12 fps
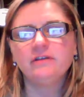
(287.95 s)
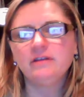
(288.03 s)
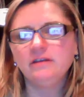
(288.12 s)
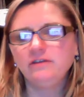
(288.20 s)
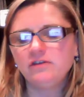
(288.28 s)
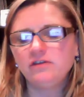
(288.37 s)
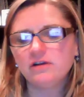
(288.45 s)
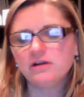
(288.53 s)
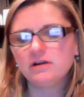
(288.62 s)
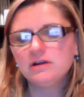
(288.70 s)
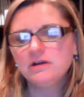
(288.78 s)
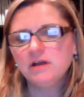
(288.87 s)
This
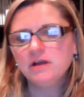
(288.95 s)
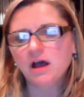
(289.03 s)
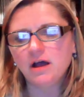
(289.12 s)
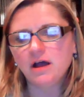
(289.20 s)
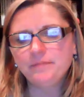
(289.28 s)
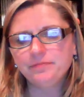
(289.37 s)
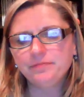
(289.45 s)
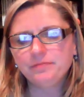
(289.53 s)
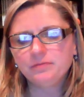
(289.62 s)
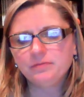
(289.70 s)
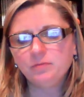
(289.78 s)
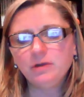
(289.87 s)
year
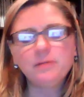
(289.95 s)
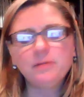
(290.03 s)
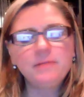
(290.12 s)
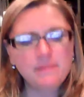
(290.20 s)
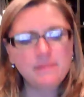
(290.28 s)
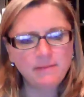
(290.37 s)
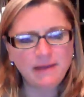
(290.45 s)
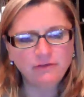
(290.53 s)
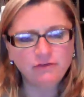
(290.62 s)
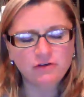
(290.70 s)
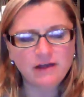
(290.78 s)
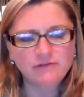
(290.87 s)
will be my
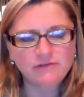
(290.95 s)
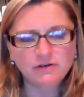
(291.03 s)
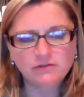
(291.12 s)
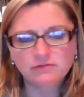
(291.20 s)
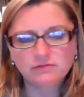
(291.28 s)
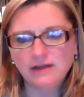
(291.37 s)
best year ever.